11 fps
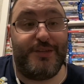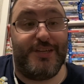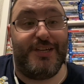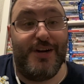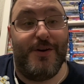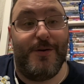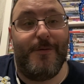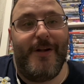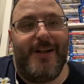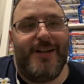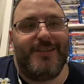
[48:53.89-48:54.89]
to go.
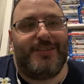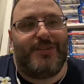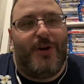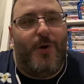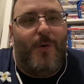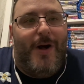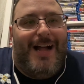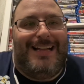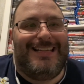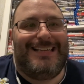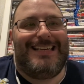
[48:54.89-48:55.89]
So,
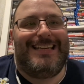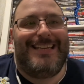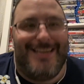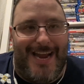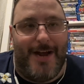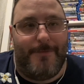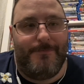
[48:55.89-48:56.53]
yeah.